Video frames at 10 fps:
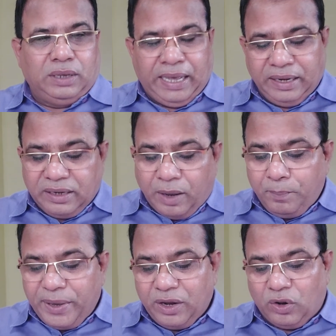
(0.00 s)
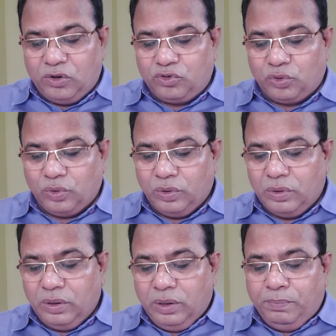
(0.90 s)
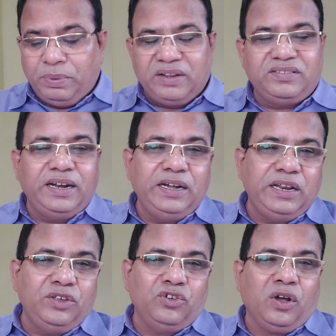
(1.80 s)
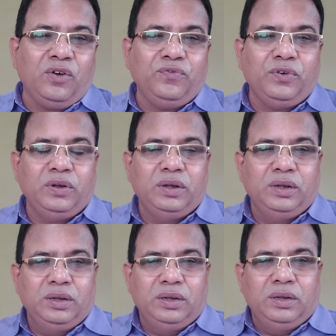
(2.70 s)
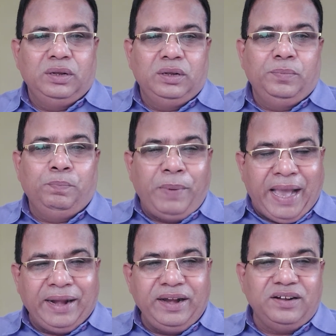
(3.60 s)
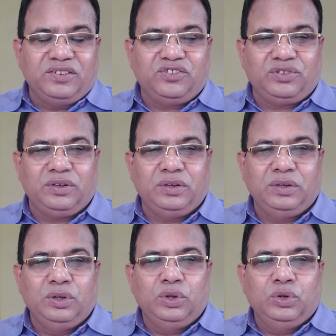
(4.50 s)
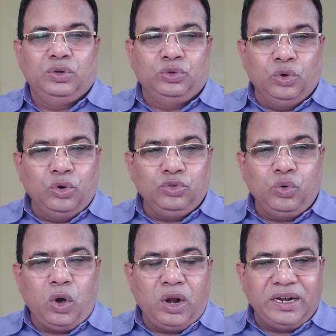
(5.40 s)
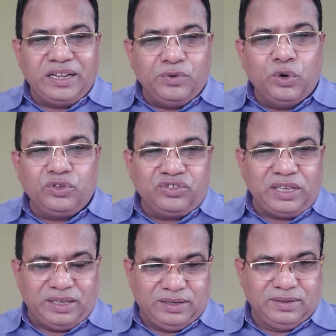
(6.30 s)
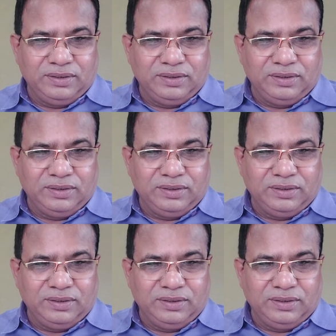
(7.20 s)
and compare also, percentage of parents, those who are divorcee,